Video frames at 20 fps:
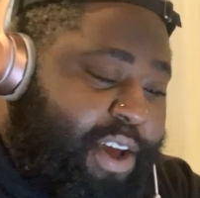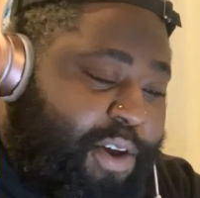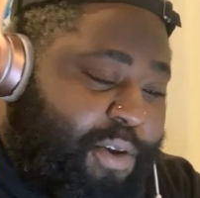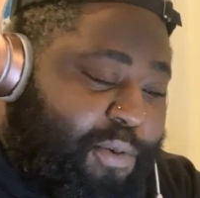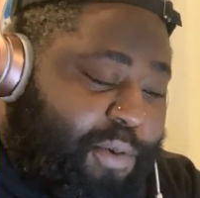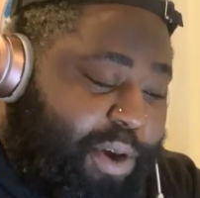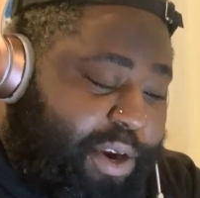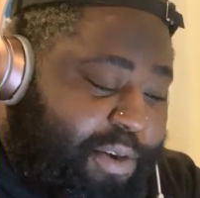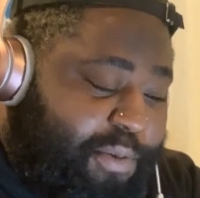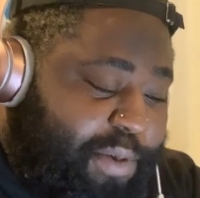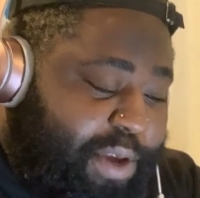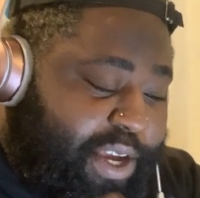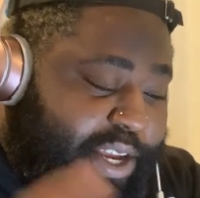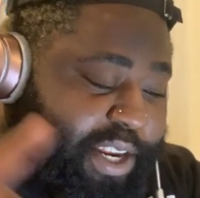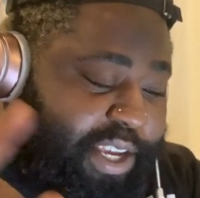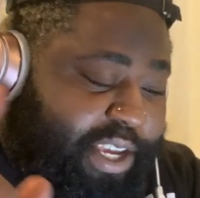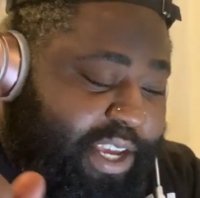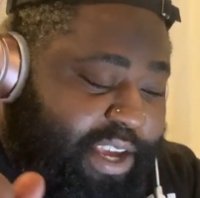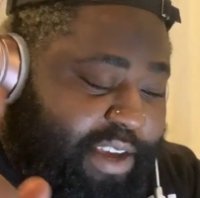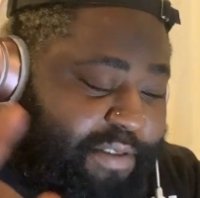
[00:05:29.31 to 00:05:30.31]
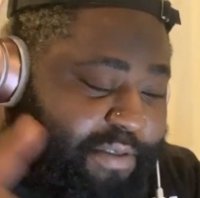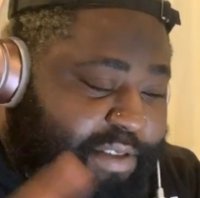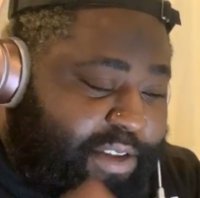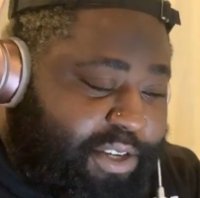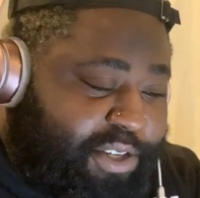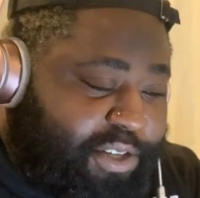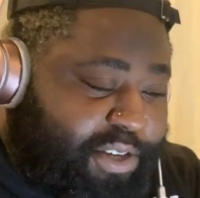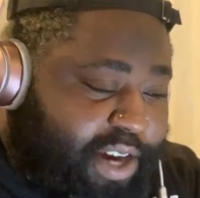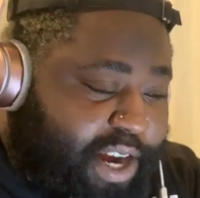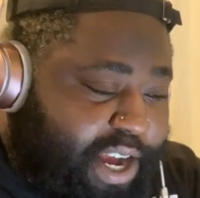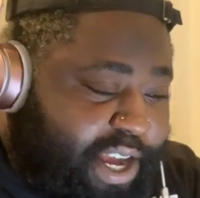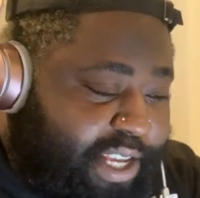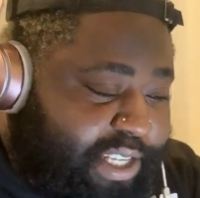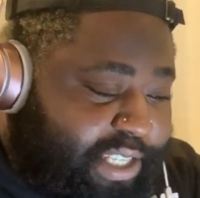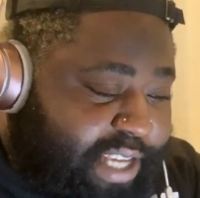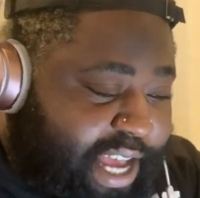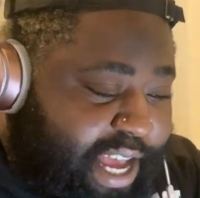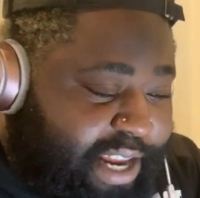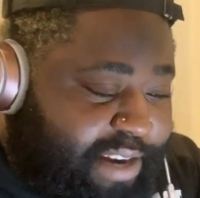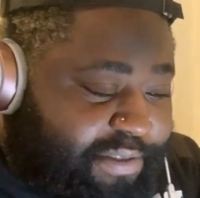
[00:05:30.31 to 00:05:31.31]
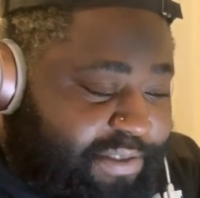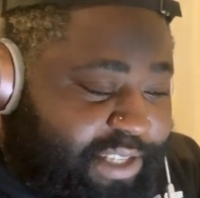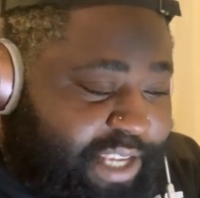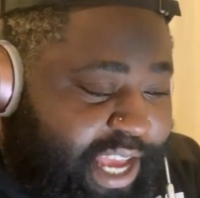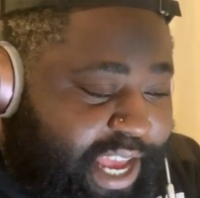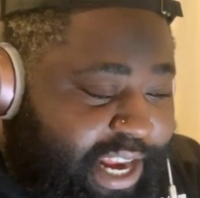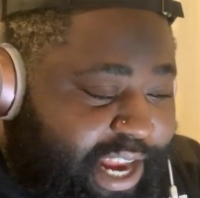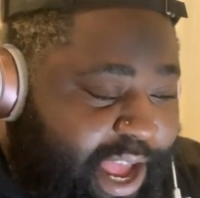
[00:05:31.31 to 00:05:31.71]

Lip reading: What are we gonna give the trials out of 10?